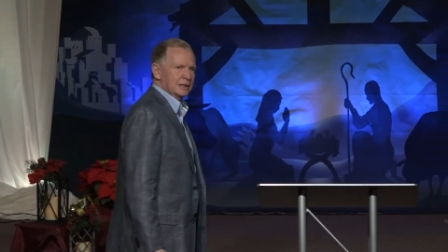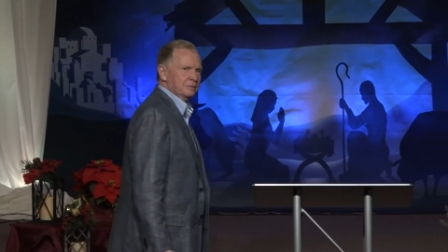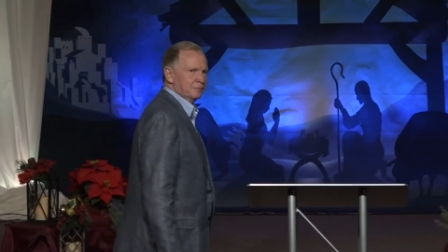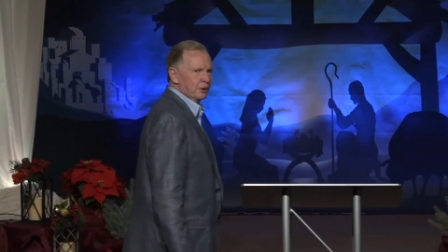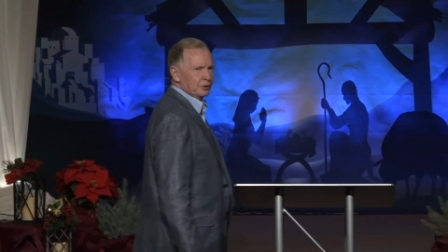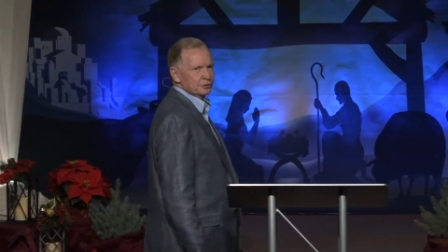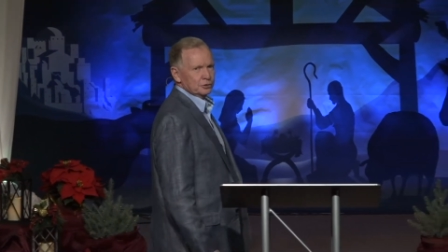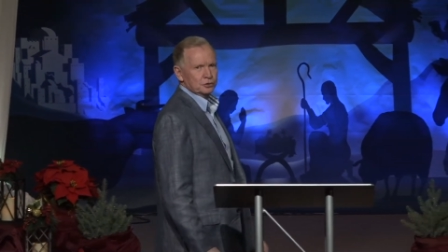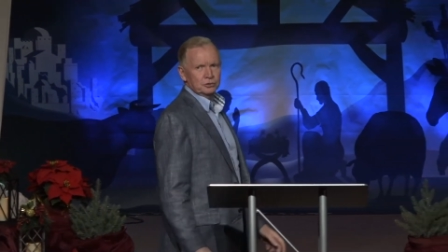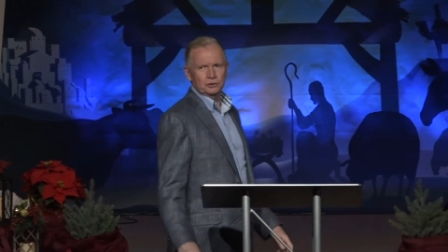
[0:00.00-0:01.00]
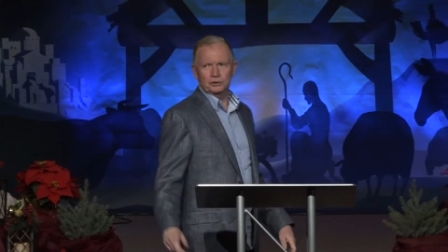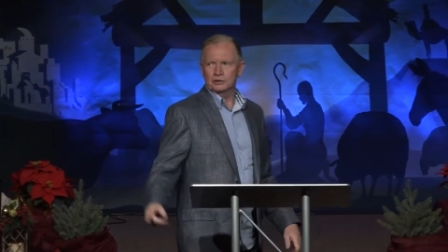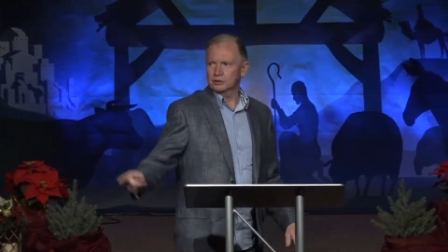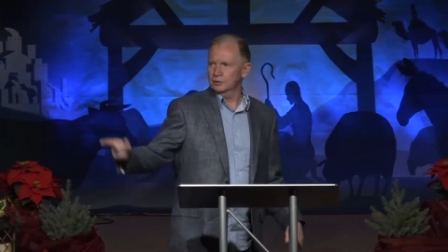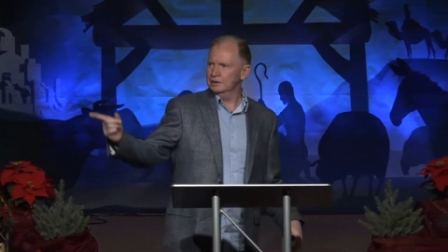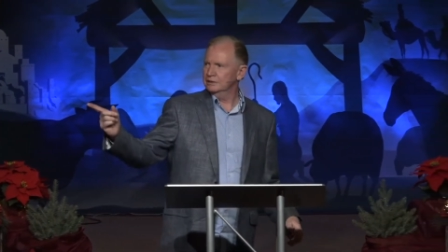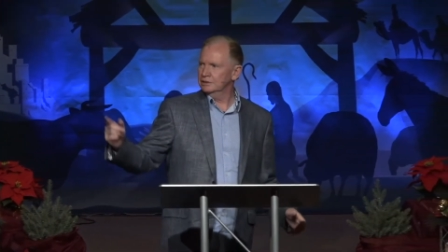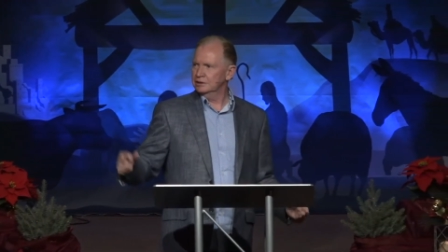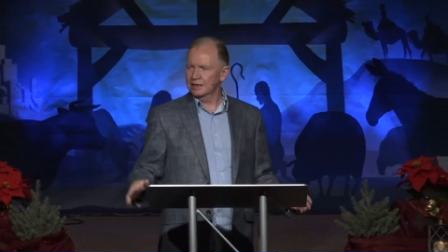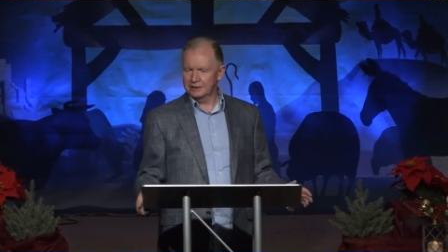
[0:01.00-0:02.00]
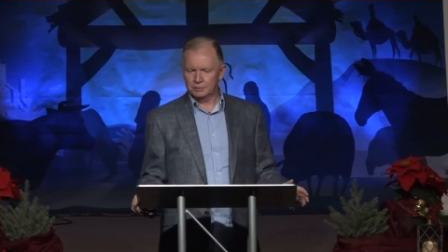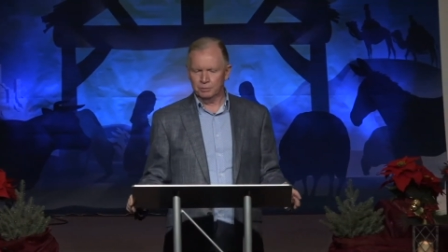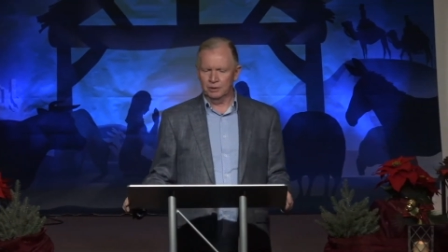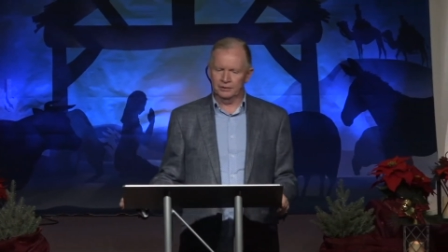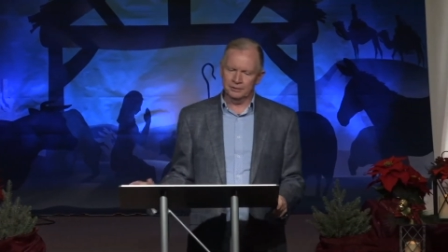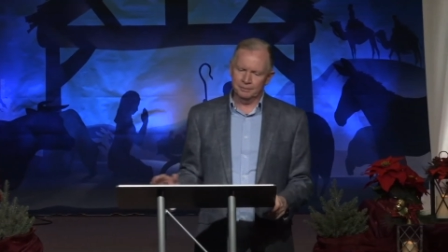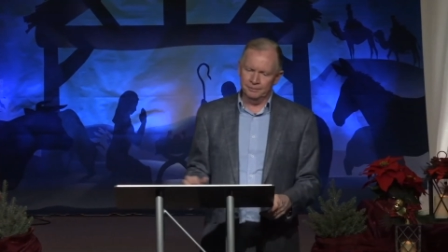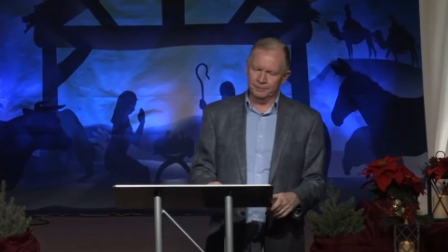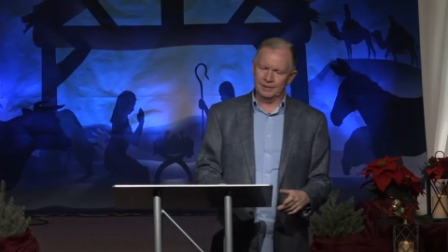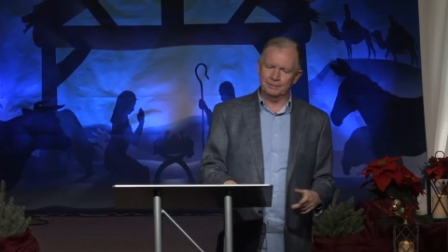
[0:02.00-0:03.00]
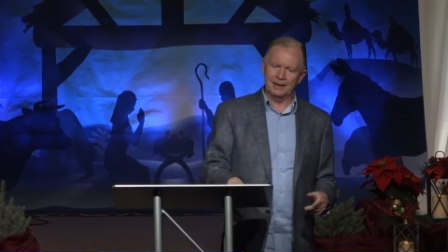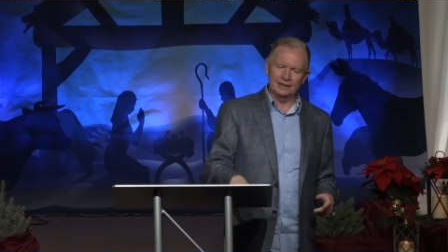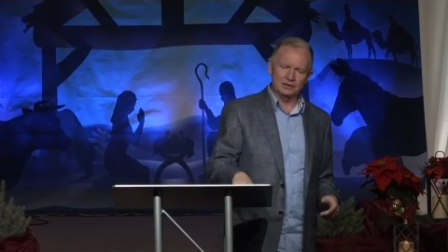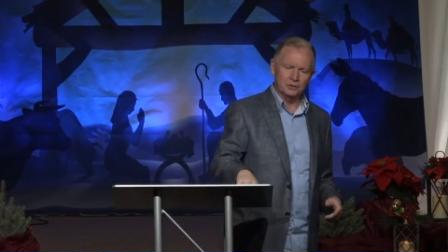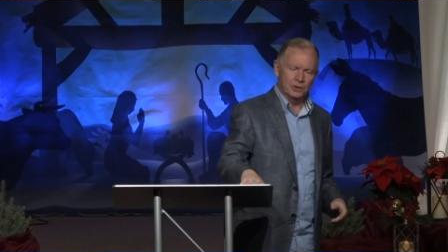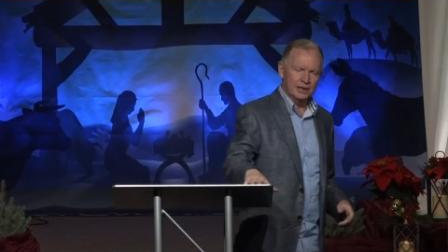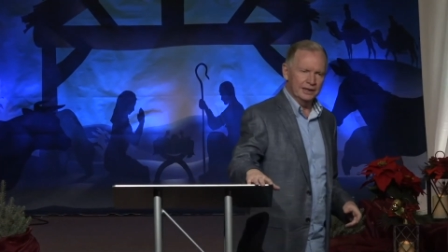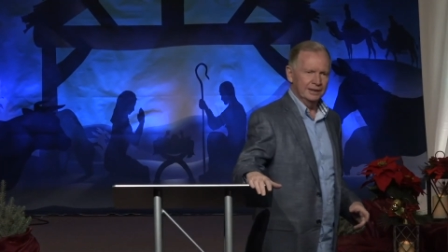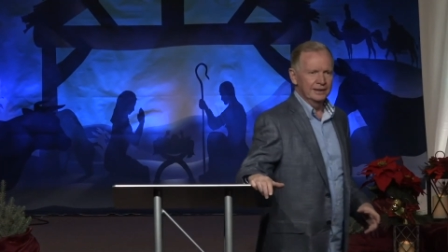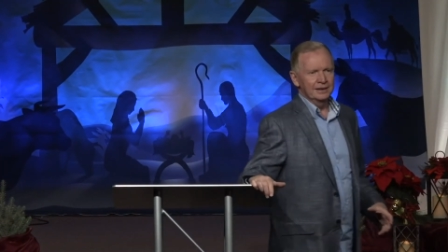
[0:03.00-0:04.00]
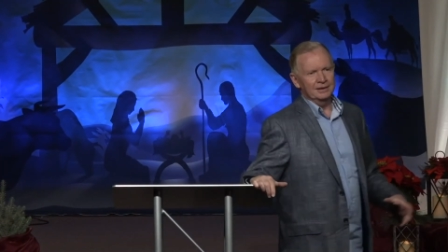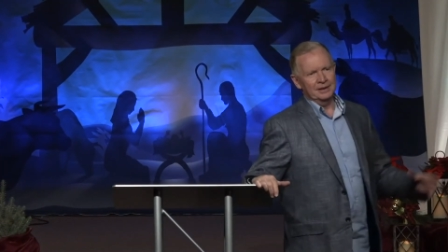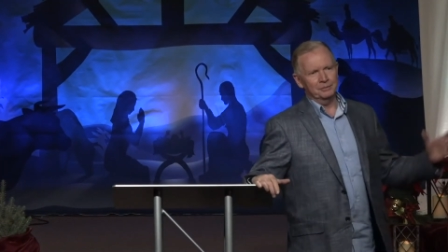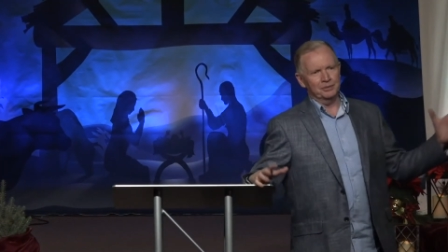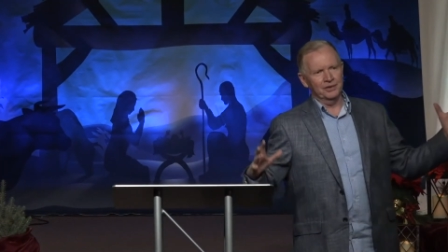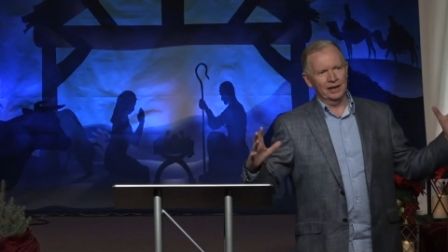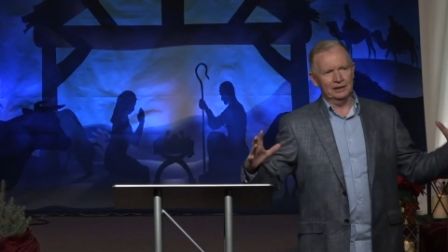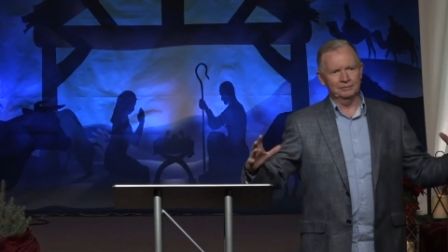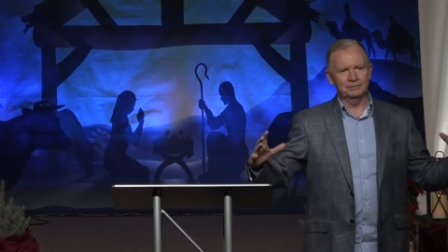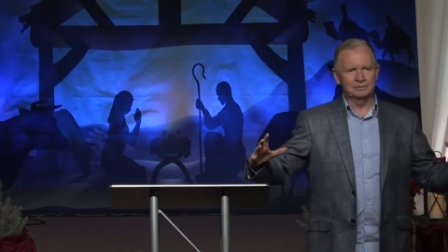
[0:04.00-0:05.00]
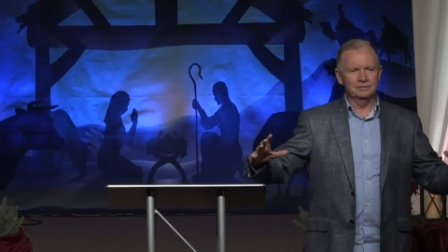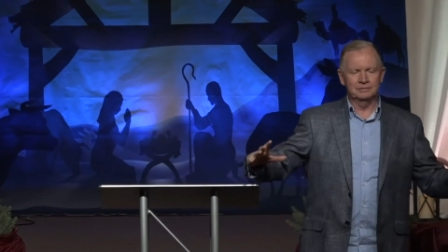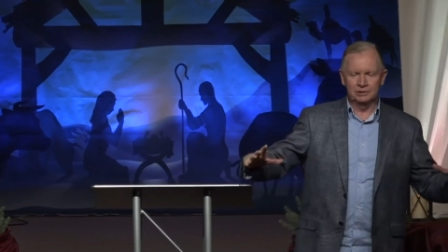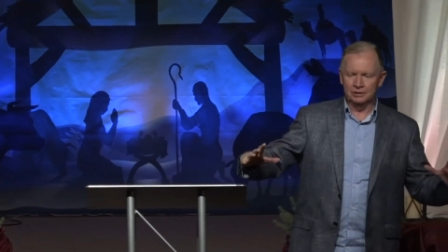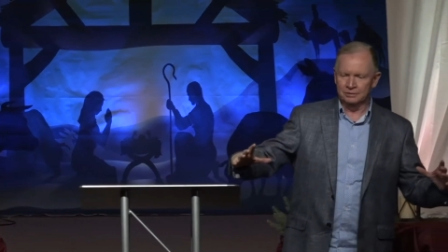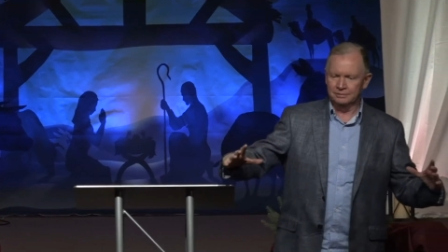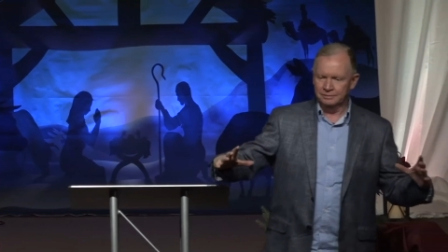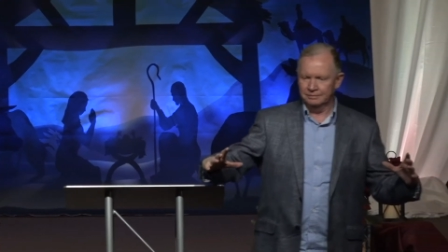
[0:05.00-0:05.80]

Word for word: Paul and Sue Lures, when Janet's brother passed away, they provided, you know,